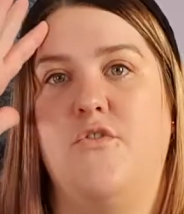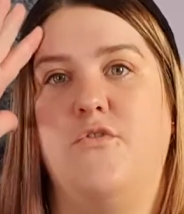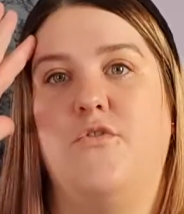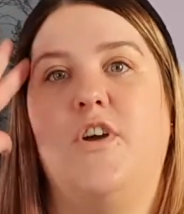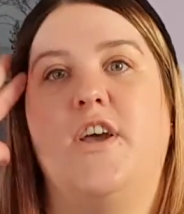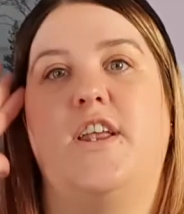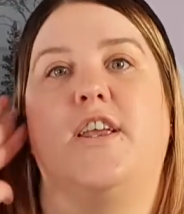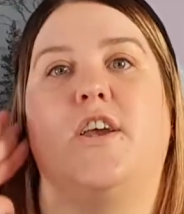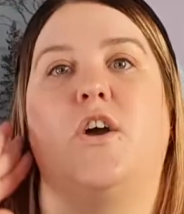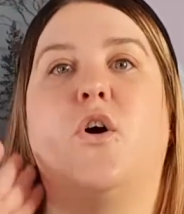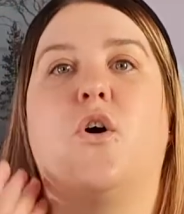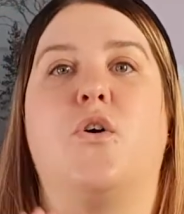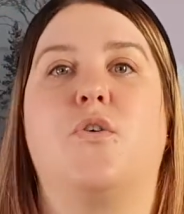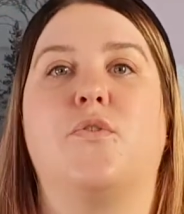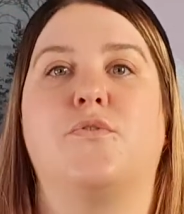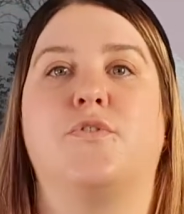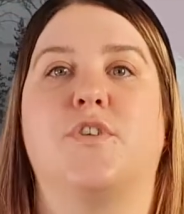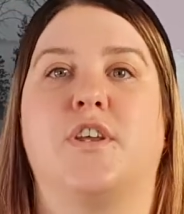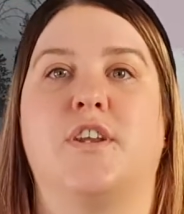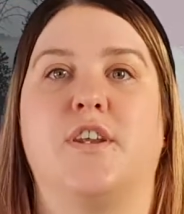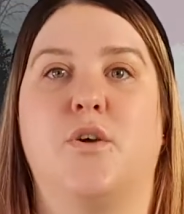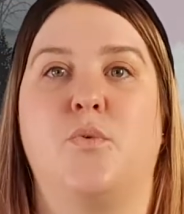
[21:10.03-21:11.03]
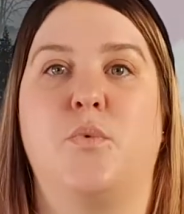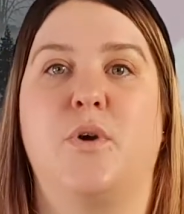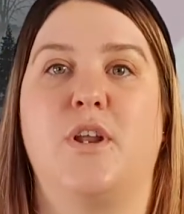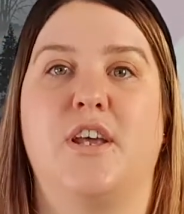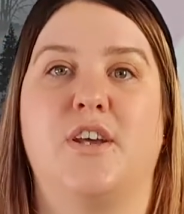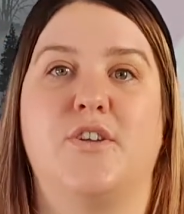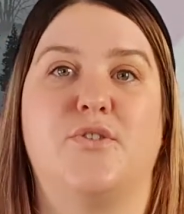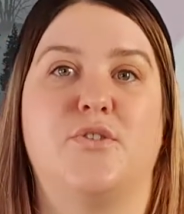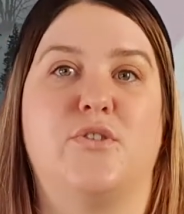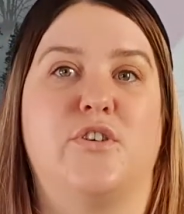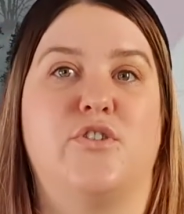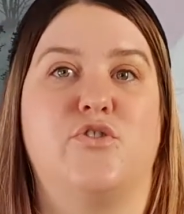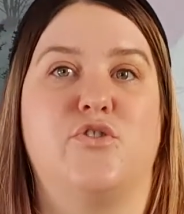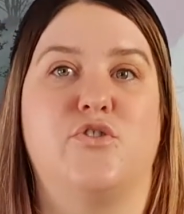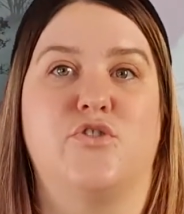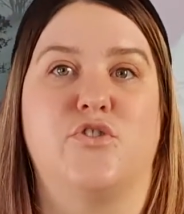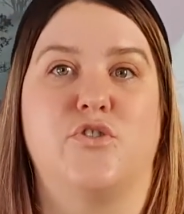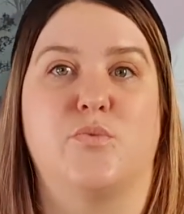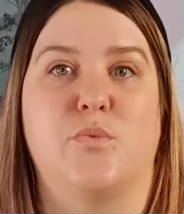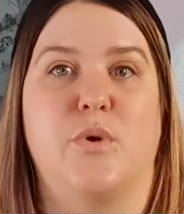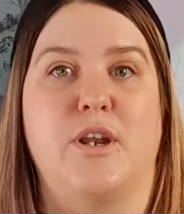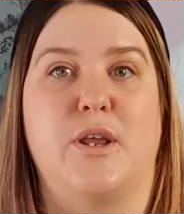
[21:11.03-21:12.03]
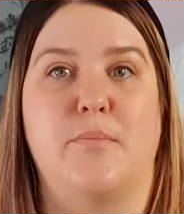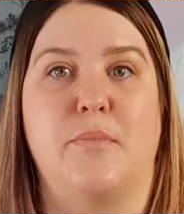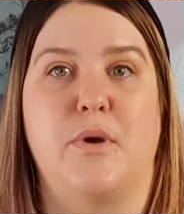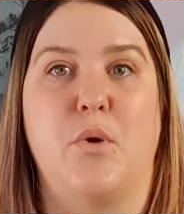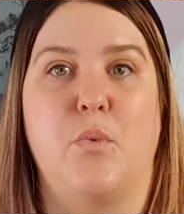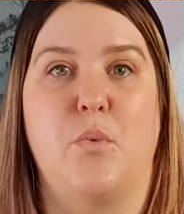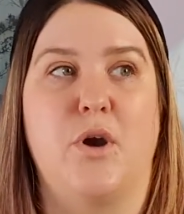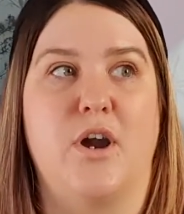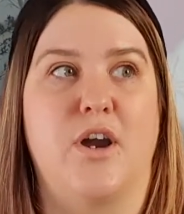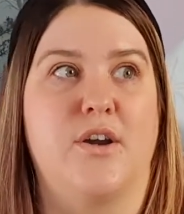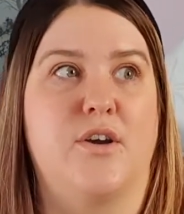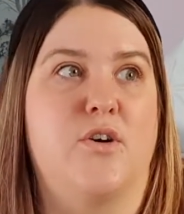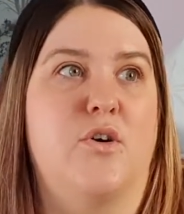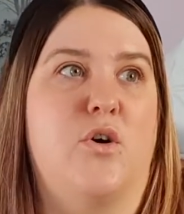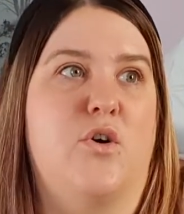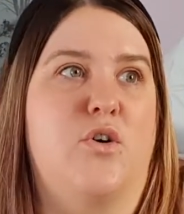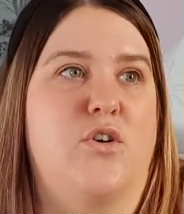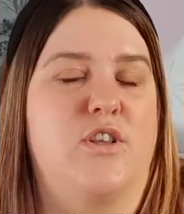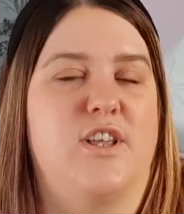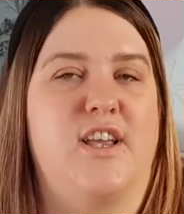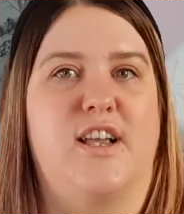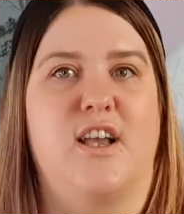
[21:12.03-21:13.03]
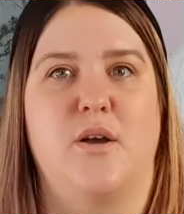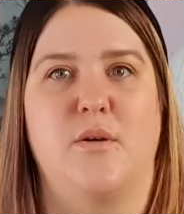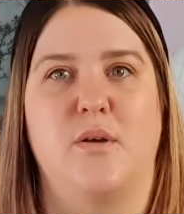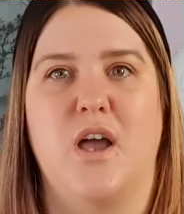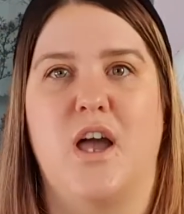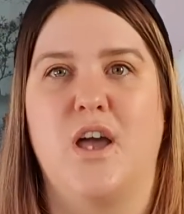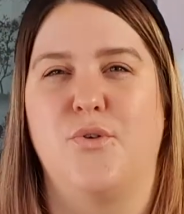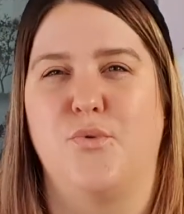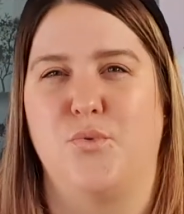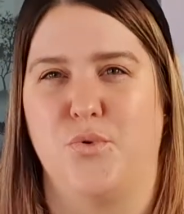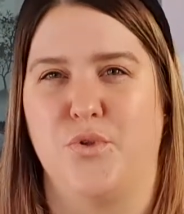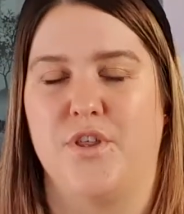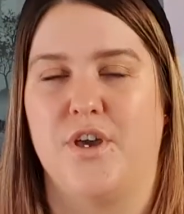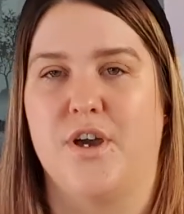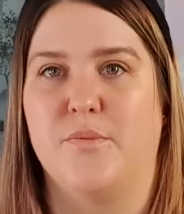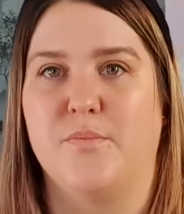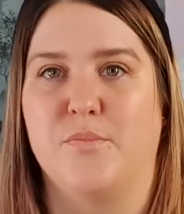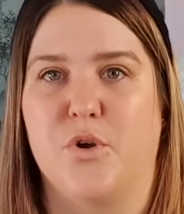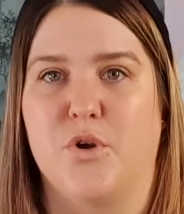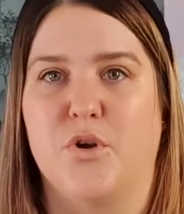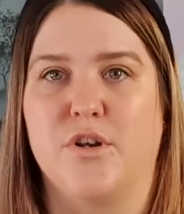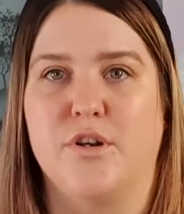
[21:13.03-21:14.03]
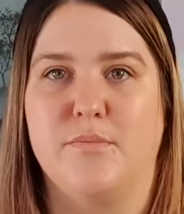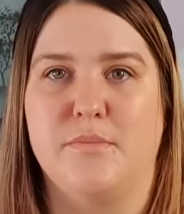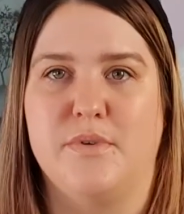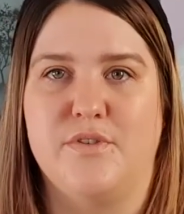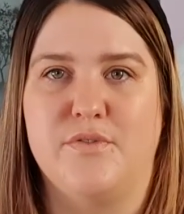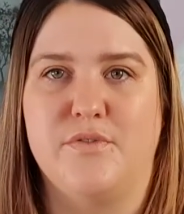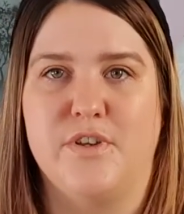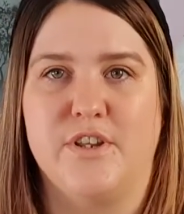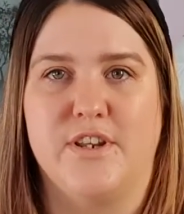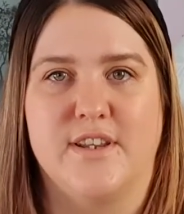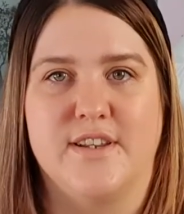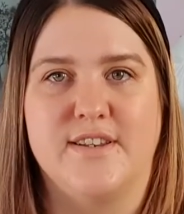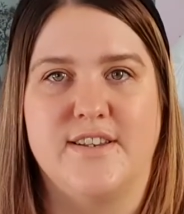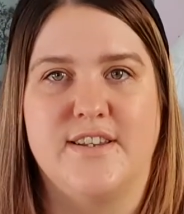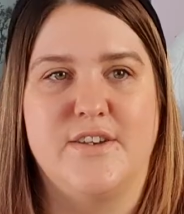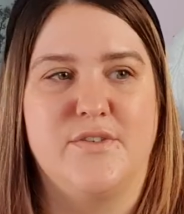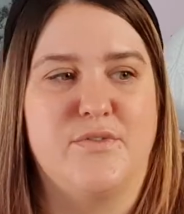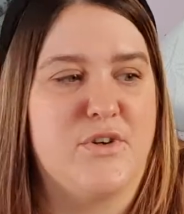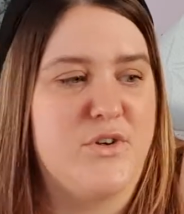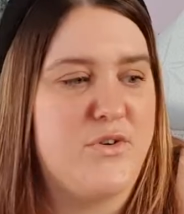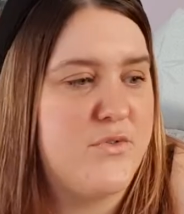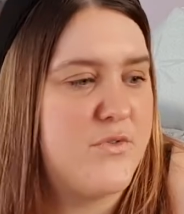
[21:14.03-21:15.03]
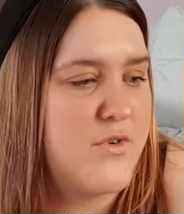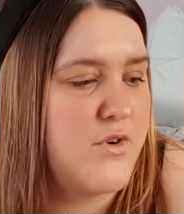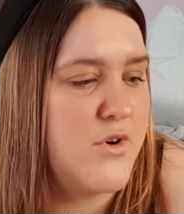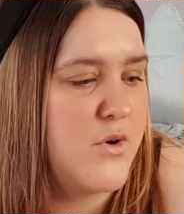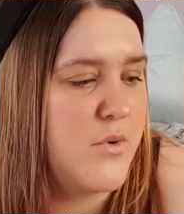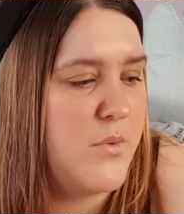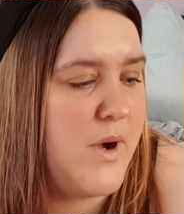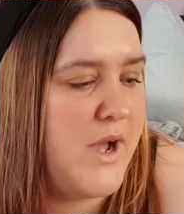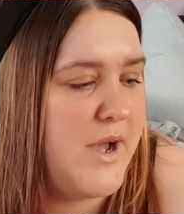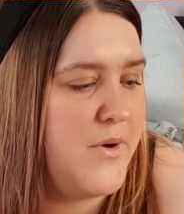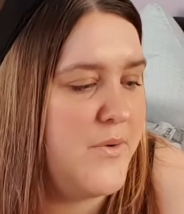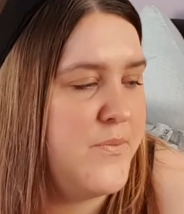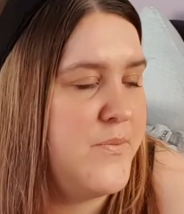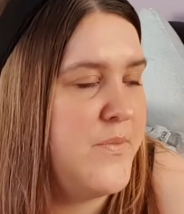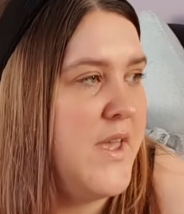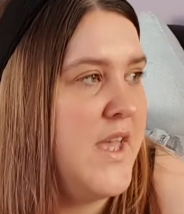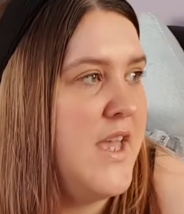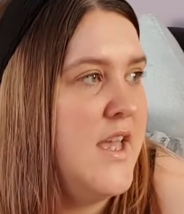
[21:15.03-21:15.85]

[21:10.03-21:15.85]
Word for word: very often and when I do it's usually when I'm at work or like I, I know that I'm not going to be feeding David for a while